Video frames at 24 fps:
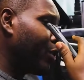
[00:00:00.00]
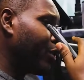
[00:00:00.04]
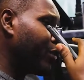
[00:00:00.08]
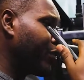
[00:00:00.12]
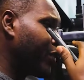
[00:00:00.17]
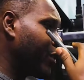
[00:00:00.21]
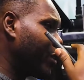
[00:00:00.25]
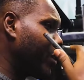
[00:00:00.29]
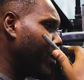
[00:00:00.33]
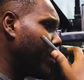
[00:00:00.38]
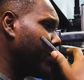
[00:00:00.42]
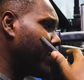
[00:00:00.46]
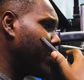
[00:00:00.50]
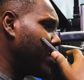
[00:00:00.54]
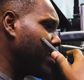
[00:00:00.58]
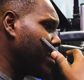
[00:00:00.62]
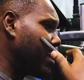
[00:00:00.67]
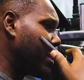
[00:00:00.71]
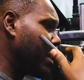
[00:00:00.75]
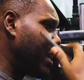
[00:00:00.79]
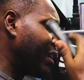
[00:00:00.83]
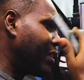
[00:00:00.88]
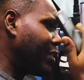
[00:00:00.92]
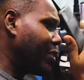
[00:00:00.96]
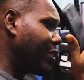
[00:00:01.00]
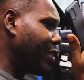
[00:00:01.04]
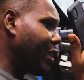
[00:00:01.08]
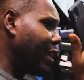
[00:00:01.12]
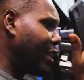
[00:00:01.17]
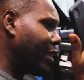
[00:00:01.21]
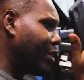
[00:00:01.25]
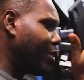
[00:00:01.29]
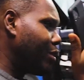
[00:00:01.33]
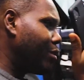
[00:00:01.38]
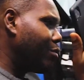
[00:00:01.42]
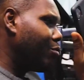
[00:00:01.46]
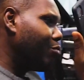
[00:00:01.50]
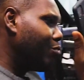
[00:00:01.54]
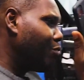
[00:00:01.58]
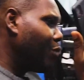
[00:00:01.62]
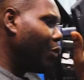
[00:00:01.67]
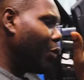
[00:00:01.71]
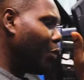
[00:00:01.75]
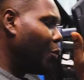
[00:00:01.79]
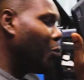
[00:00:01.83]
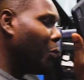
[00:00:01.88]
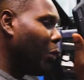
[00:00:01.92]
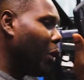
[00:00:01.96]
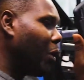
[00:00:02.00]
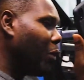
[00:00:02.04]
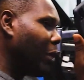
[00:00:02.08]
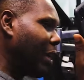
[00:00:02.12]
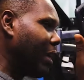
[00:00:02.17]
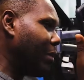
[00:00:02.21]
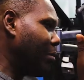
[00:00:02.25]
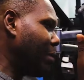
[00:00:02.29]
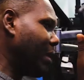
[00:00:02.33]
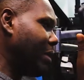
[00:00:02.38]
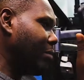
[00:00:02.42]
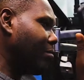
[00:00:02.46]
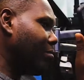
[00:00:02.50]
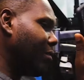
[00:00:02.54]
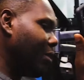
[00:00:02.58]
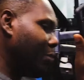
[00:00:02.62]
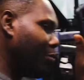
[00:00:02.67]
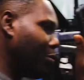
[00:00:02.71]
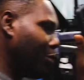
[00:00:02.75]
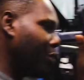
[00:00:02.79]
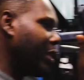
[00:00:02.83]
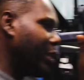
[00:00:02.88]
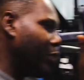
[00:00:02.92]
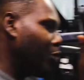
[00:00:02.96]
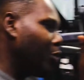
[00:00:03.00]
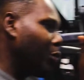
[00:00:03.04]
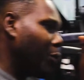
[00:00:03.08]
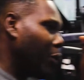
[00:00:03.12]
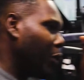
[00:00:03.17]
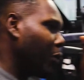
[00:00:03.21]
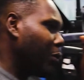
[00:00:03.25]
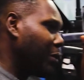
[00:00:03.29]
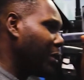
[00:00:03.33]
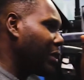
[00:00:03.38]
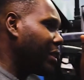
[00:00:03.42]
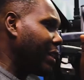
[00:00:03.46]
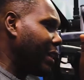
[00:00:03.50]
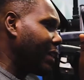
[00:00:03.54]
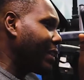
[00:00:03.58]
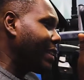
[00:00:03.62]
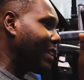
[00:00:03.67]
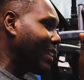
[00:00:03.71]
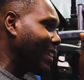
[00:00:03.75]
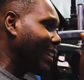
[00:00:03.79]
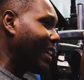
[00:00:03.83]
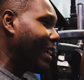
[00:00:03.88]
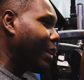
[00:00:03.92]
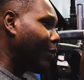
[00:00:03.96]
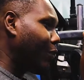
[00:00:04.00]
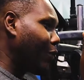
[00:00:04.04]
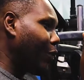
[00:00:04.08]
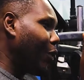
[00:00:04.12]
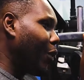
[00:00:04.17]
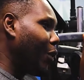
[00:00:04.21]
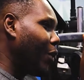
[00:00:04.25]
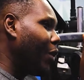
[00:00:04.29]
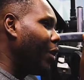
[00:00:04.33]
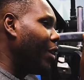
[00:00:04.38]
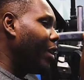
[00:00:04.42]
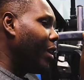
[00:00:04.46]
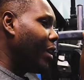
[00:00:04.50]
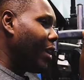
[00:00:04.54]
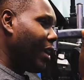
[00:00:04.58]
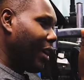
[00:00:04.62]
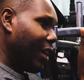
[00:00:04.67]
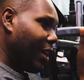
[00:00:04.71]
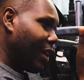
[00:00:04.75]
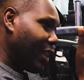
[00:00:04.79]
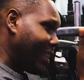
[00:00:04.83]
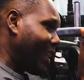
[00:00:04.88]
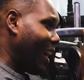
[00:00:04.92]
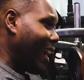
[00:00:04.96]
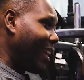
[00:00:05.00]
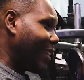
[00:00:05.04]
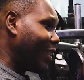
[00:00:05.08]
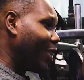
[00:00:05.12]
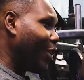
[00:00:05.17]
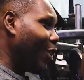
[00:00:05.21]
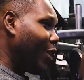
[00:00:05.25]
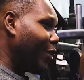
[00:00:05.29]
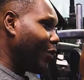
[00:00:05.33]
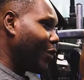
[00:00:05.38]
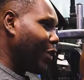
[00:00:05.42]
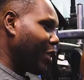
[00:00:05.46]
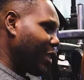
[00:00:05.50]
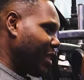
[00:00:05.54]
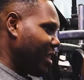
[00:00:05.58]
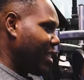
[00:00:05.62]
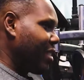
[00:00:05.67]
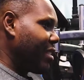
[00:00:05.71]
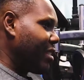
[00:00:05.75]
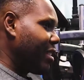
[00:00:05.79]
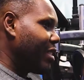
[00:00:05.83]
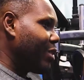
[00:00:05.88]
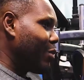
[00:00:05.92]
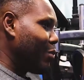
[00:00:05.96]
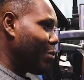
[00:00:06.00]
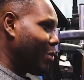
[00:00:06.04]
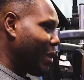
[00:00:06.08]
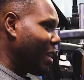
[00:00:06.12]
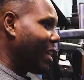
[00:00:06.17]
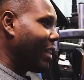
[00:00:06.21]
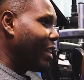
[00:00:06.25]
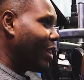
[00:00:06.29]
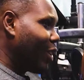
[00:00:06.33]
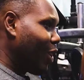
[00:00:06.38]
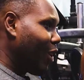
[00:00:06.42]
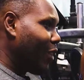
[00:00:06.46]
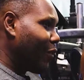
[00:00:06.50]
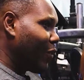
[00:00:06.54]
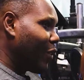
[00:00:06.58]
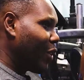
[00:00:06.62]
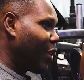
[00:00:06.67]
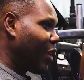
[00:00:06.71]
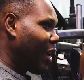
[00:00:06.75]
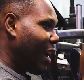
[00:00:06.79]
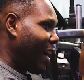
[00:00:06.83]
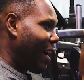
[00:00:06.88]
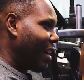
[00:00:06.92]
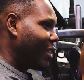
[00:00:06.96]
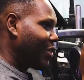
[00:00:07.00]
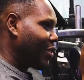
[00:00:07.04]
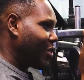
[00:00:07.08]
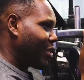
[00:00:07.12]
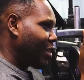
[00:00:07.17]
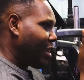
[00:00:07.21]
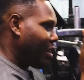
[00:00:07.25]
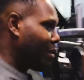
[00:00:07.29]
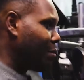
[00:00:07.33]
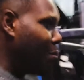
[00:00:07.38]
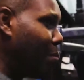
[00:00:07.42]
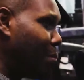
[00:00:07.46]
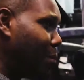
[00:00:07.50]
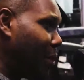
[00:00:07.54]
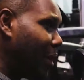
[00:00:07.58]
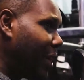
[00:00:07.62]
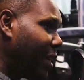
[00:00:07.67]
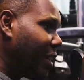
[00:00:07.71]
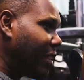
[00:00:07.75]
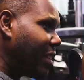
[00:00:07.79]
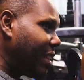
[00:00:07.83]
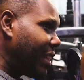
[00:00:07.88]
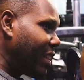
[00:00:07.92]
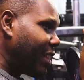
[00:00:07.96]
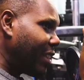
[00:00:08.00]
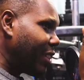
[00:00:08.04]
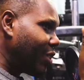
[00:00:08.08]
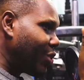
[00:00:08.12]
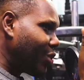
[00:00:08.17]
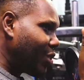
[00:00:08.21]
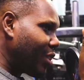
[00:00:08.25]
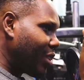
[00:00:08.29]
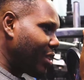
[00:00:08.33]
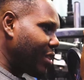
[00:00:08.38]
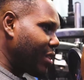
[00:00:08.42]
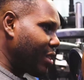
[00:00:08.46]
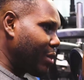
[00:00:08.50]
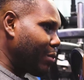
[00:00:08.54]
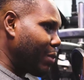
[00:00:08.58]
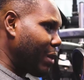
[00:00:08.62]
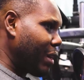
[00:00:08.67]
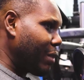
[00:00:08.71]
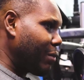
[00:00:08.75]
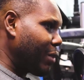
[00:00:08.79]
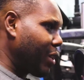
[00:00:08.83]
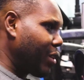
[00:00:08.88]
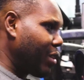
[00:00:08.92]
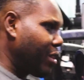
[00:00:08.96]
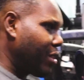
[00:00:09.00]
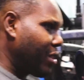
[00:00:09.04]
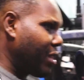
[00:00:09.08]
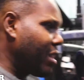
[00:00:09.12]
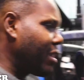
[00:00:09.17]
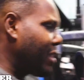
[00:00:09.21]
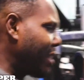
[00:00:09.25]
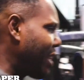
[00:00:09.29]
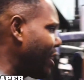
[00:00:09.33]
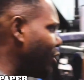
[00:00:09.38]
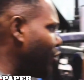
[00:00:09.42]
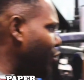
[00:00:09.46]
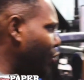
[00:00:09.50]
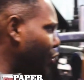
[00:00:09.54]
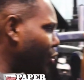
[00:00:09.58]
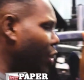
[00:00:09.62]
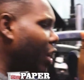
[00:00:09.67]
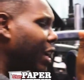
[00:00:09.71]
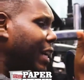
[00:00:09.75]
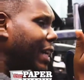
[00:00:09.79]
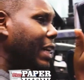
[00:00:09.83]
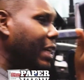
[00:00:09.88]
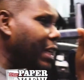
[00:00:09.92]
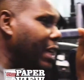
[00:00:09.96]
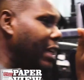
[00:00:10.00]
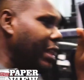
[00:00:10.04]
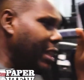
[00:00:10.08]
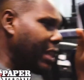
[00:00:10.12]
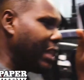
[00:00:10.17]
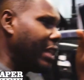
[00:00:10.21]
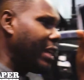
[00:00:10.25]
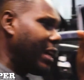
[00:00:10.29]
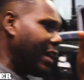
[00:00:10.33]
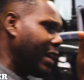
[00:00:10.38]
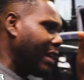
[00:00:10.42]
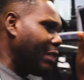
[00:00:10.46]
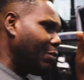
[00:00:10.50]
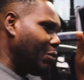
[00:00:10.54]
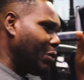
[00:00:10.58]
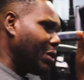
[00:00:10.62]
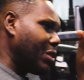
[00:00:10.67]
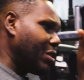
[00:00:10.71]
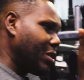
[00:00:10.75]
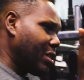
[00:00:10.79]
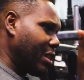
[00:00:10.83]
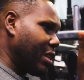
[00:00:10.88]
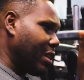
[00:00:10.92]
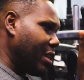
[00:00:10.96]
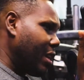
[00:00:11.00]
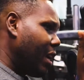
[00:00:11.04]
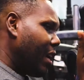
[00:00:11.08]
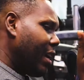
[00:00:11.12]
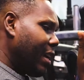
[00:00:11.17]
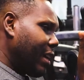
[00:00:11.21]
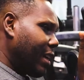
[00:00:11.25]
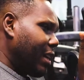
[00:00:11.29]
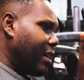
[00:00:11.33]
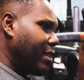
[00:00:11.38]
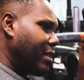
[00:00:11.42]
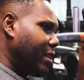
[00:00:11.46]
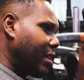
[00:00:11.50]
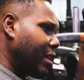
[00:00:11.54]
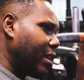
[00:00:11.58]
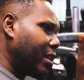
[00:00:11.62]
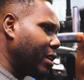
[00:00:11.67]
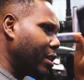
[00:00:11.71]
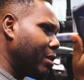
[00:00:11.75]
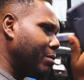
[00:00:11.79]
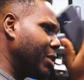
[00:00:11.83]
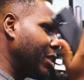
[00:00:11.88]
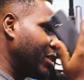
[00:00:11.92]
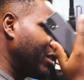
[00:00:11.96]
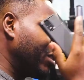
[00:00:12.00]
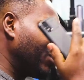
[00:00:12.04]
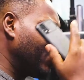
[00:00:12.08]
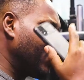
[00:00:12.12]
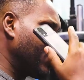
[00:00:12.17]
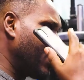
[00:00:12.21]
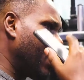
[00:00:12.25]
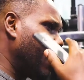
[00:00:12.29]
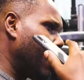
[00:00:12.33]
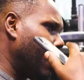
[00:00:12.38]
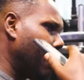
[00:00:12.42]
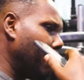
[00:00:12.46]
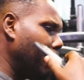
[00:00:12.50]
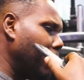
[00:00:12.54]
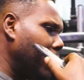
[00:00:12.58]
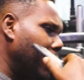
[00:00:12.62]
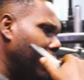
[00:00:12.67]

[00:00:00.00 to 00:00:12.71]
all of the governors in Nigeria, you, I mean, Buni will probably take the cake for that governor that sees being governor as a burden, so to speak. I mean, he's told, enjoying the APC political committee job. When